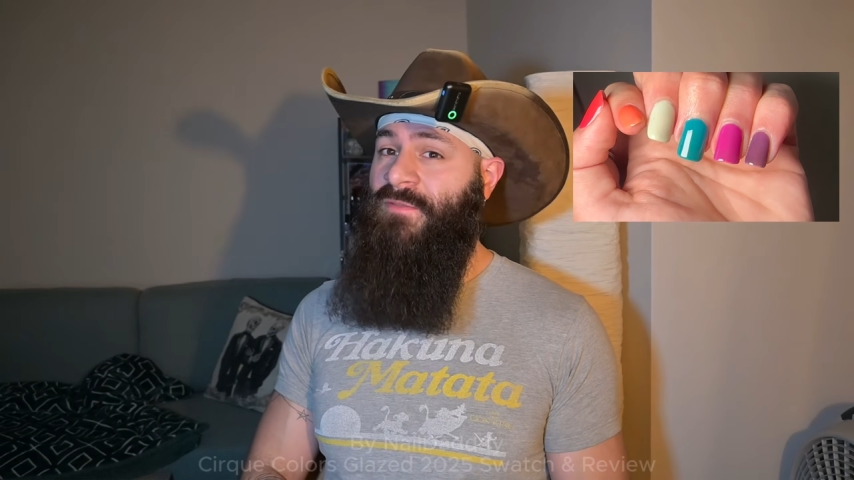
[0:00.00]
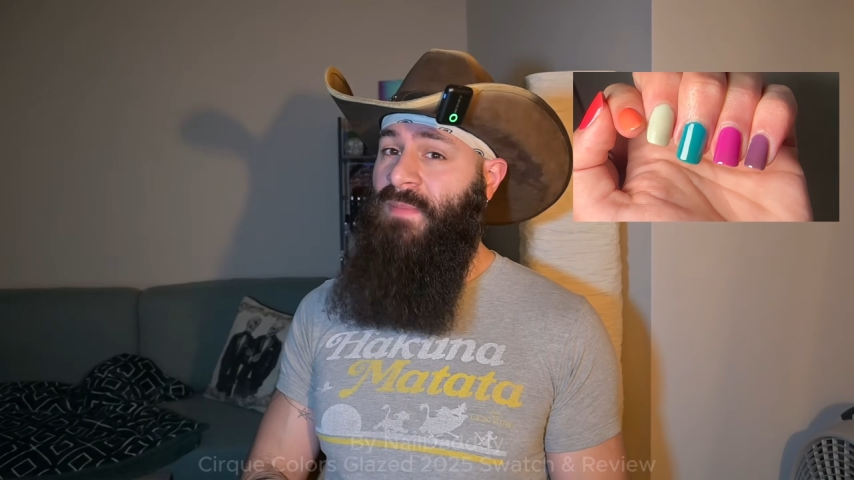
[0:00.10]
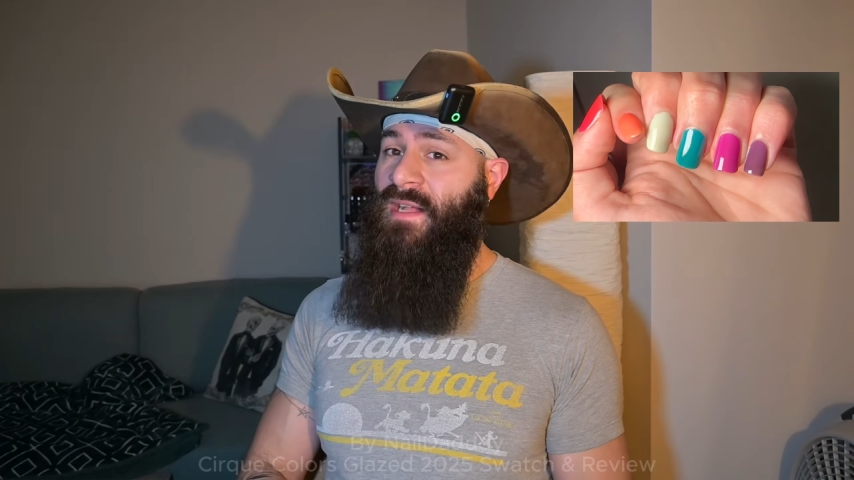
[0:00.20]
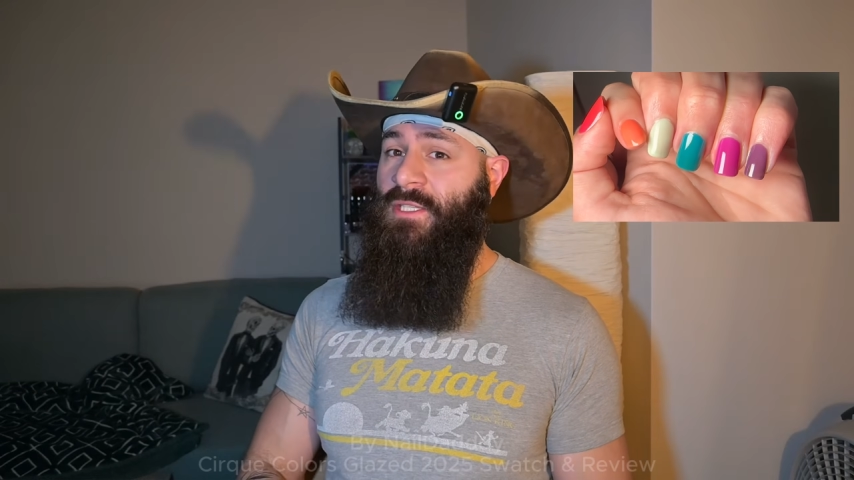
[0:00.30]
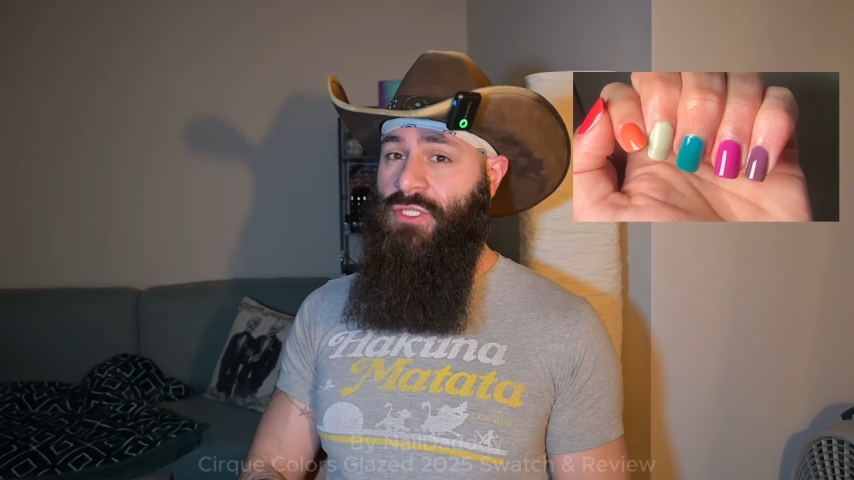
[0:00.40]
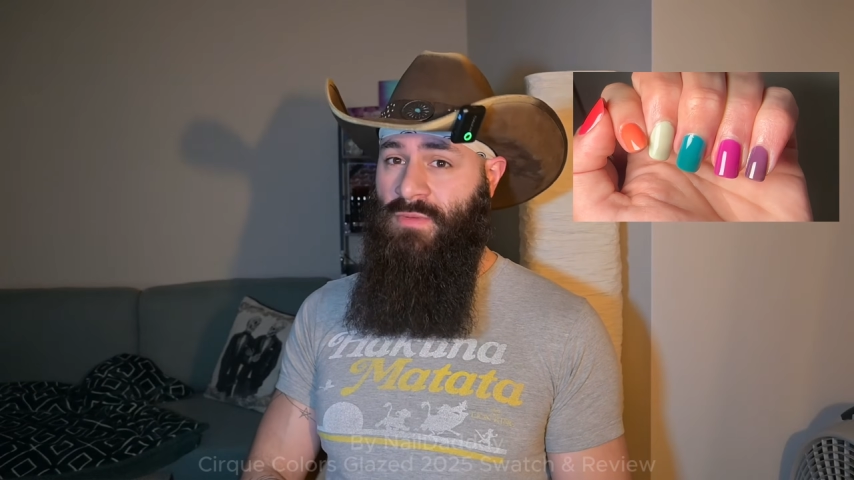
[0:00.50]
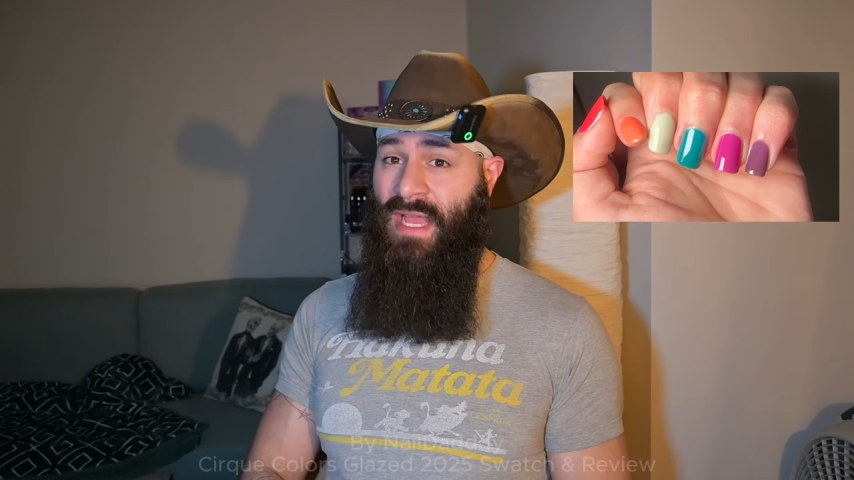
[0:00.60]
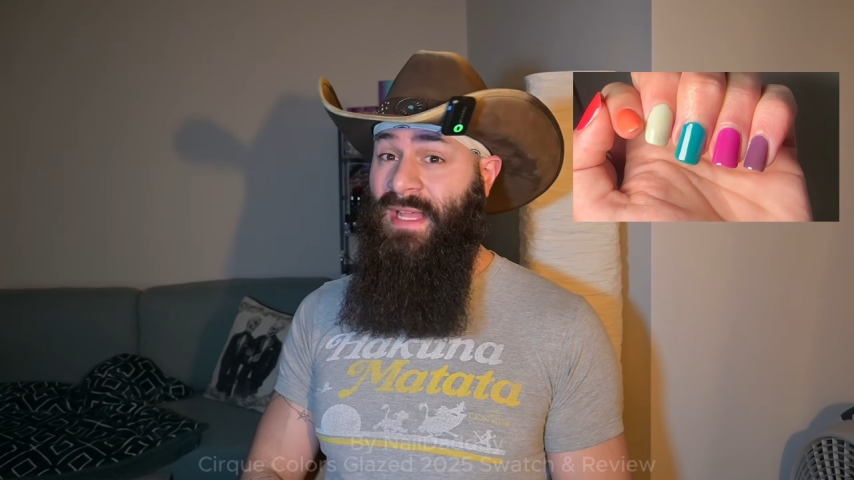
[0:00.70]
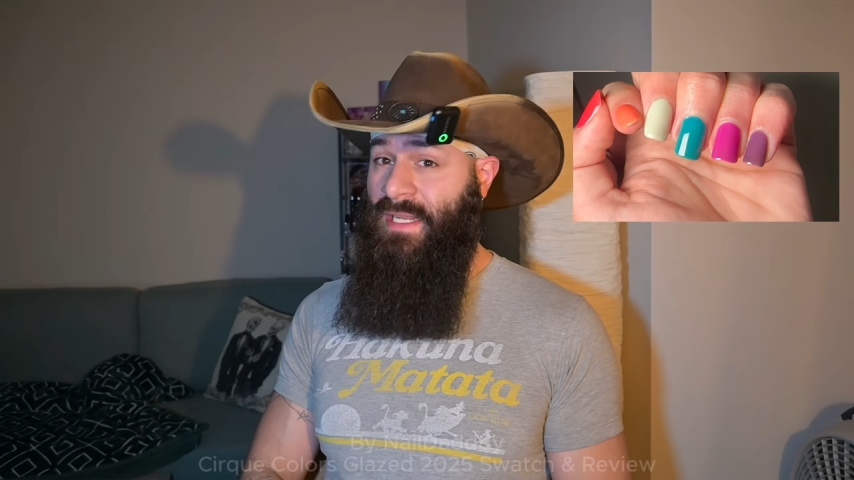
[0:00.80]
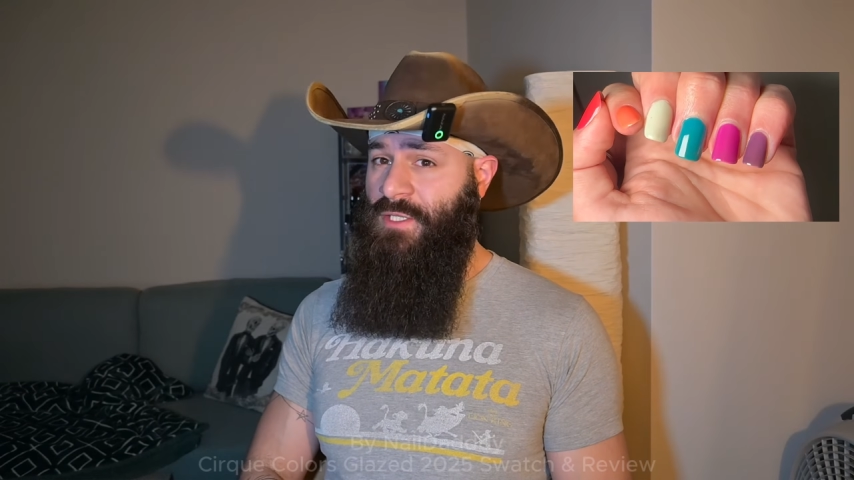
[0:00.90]
of polish you
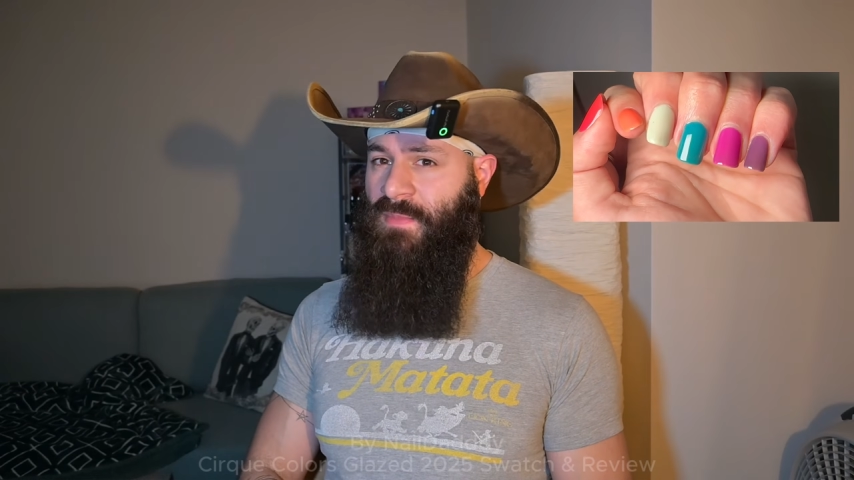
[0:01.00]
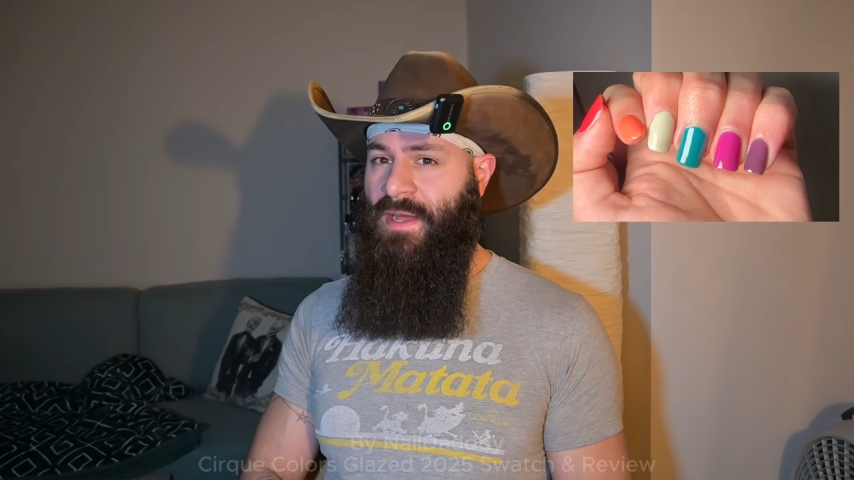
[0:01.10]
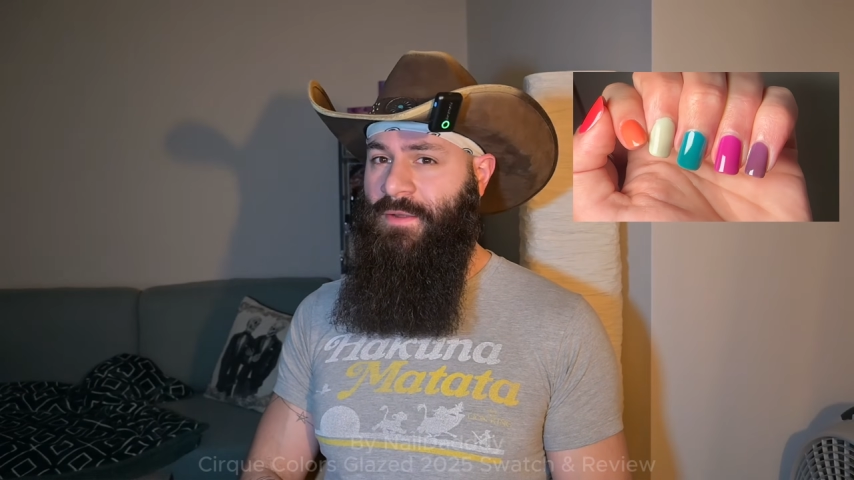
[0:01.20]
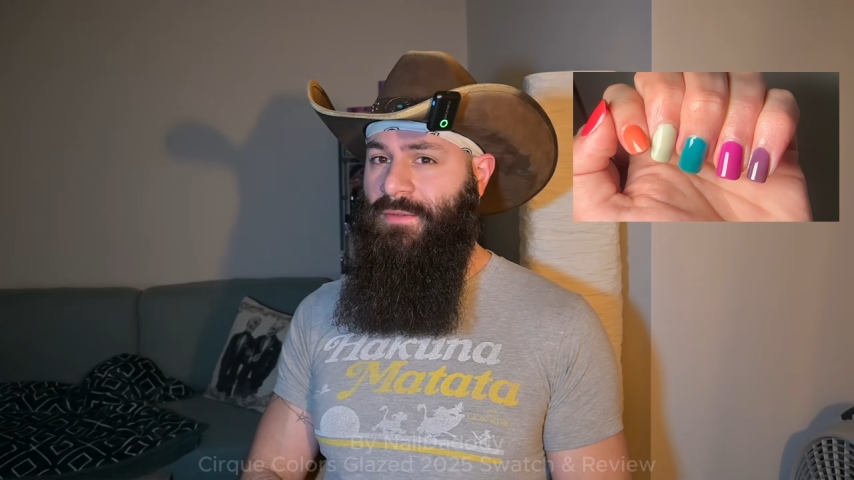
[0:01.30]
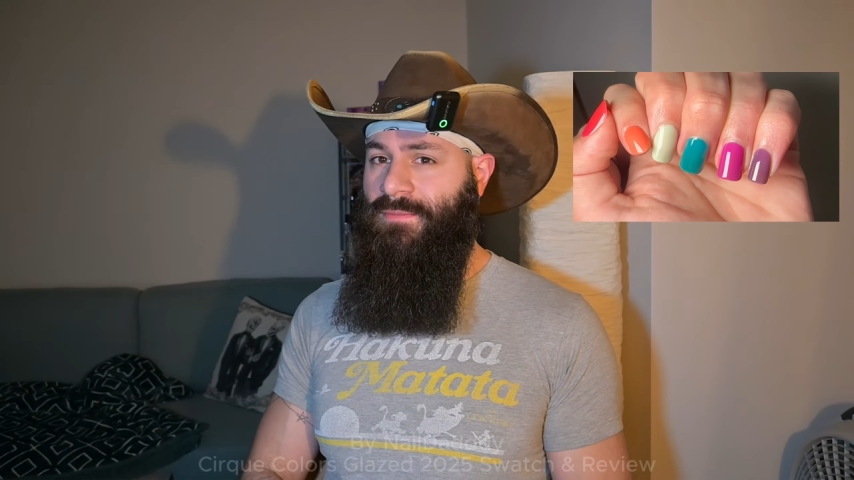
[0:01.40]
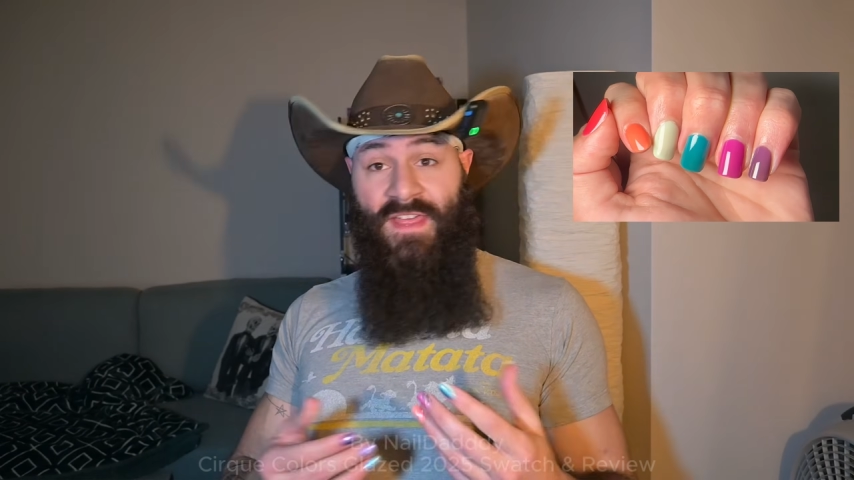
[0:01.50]
get in each bottle.